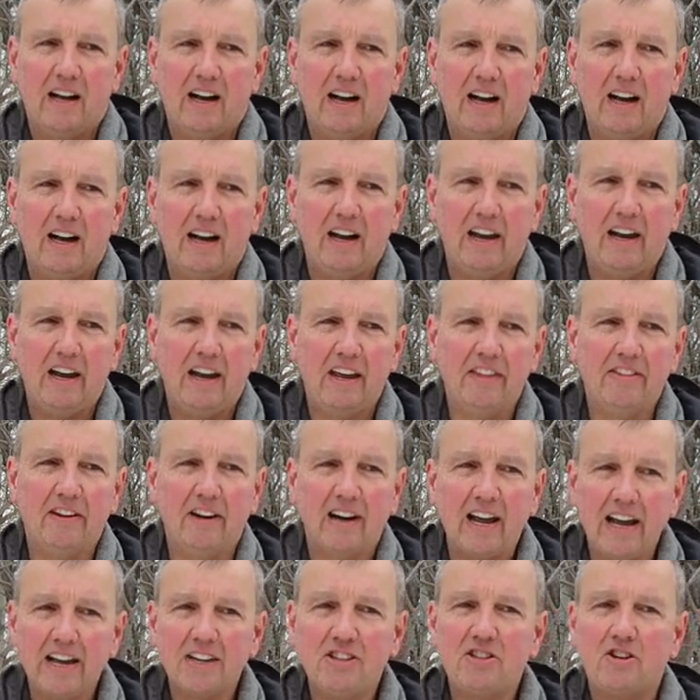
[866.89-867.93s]
Uh, and the
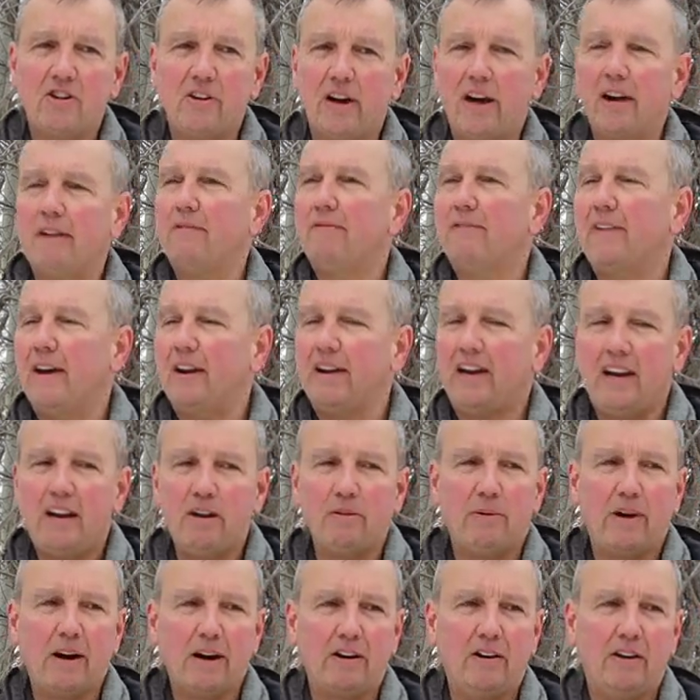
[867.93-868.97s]
last year I have found
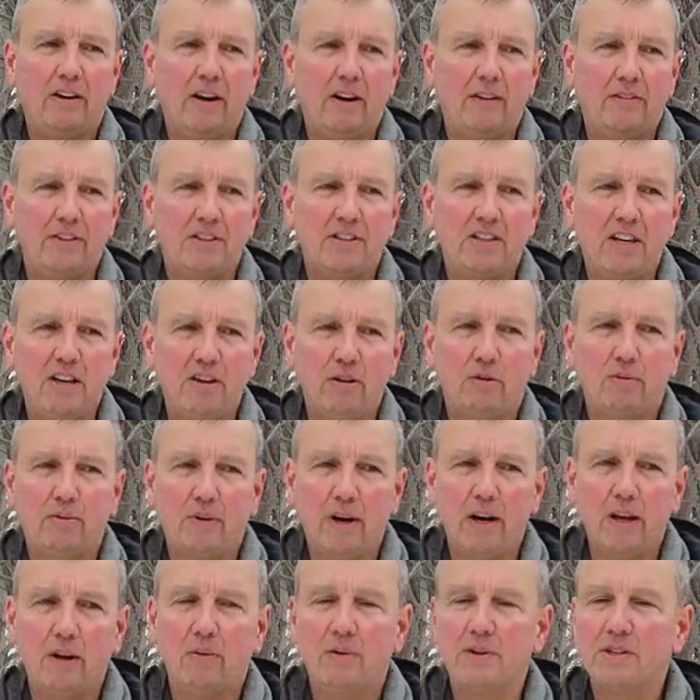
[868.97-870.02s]
any record of the ski hill
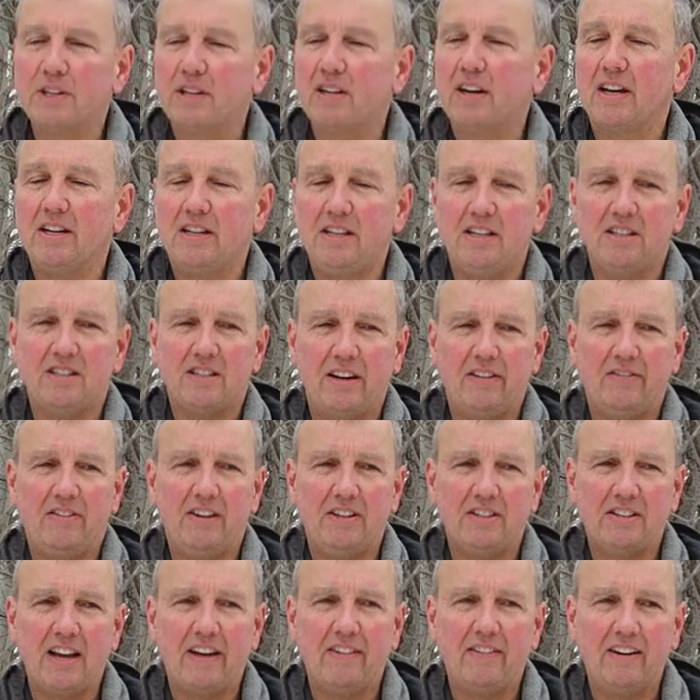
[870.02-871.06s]
running was in nineteen
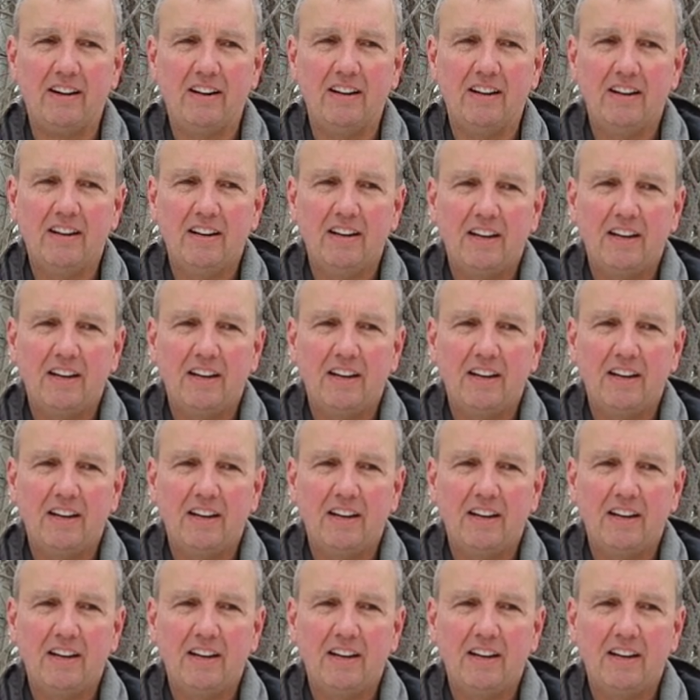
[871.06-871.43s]
seventy-seven.